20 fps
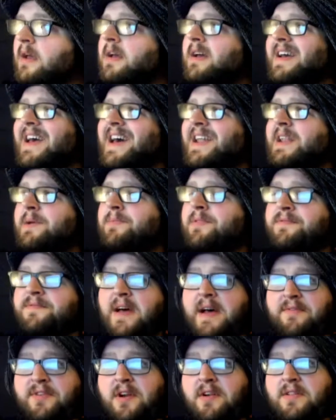At number
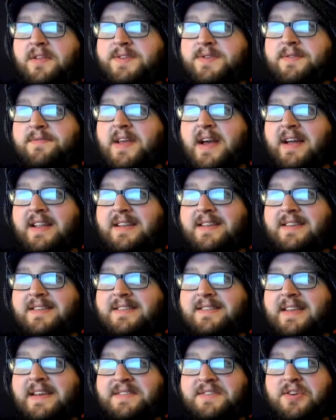5 on our list, we've got
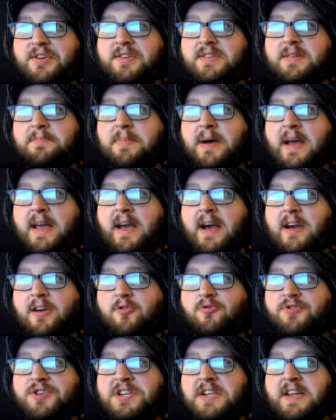Desert by
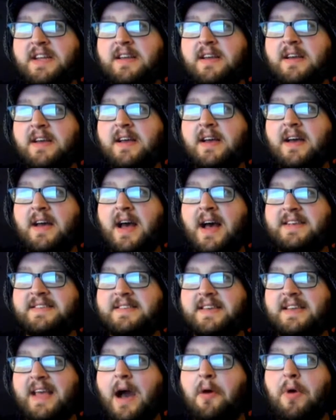Hakushi.
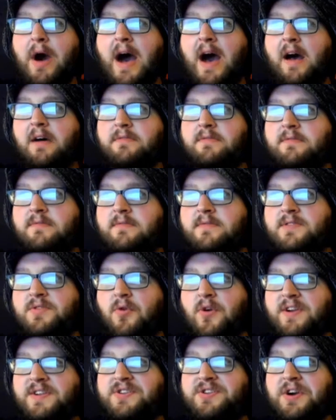Hasegawa.
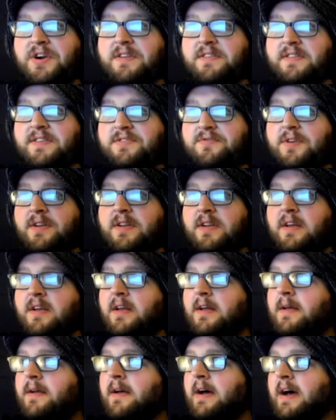Torx charted this one.
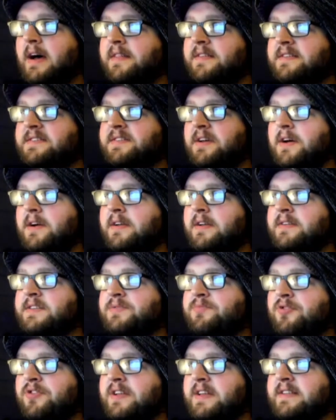This song
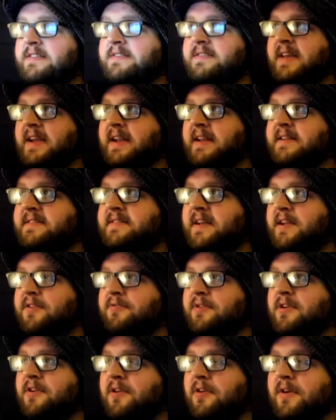is pretty insane. It's got a
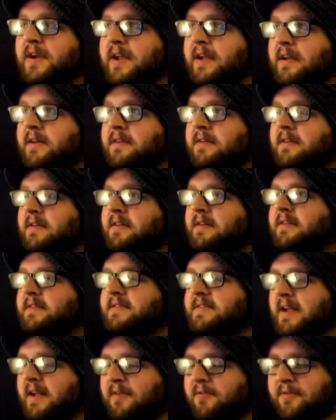recurring
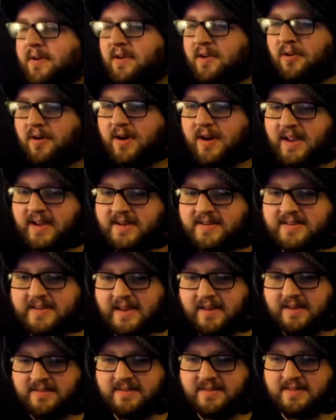
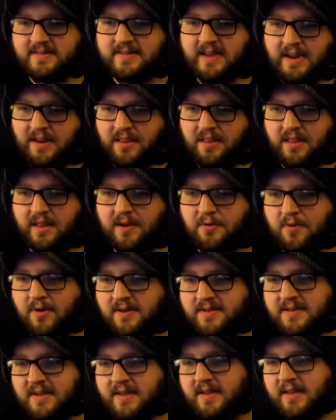extended sustain thing where
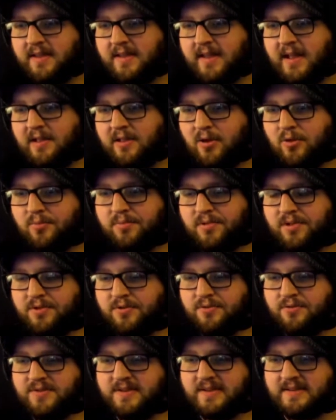it's like a
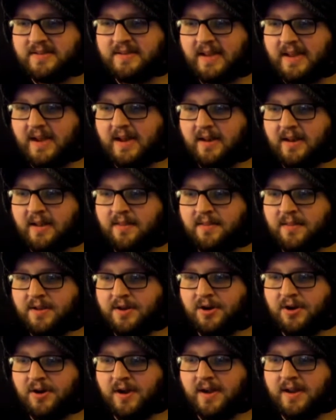yellow-blue sustain, and then
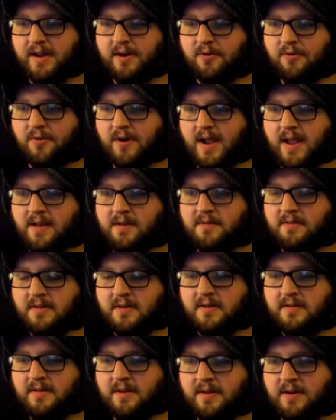you're hitting red
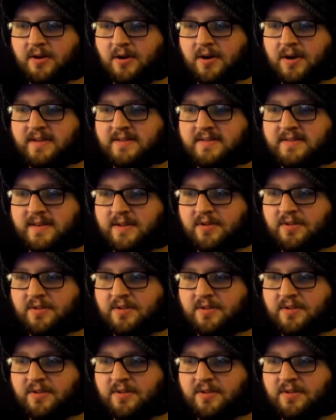and green single